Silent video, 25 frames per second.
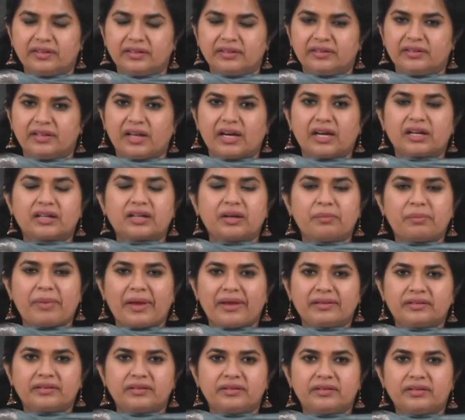the
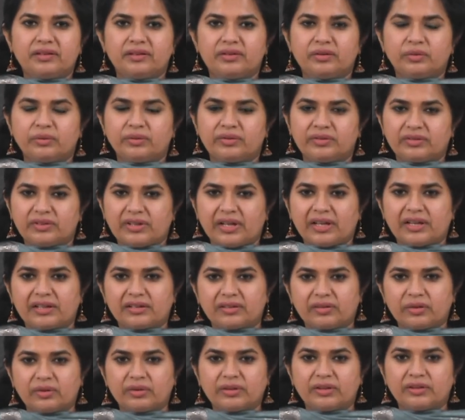capacity to
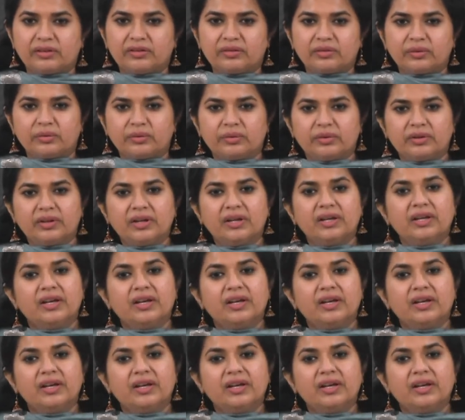stand on its own.